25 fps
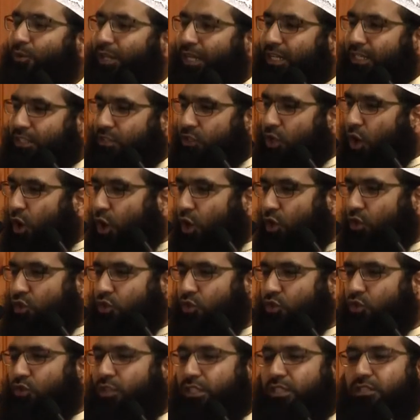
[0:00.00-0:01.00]
will know
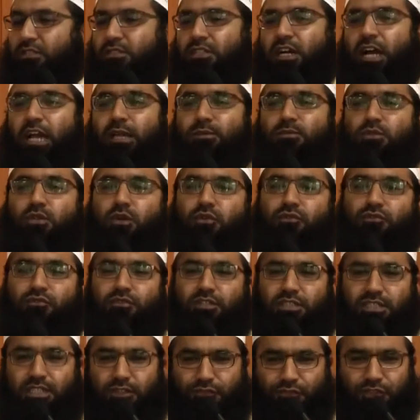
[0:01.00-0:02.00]
you in times
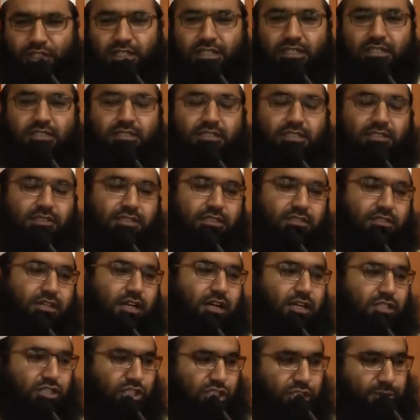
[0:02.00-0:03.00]
of difficulties and
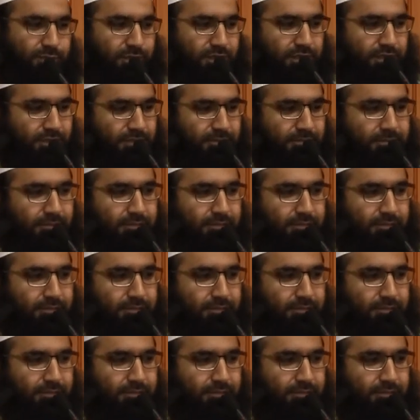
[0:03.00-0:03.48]
hardships.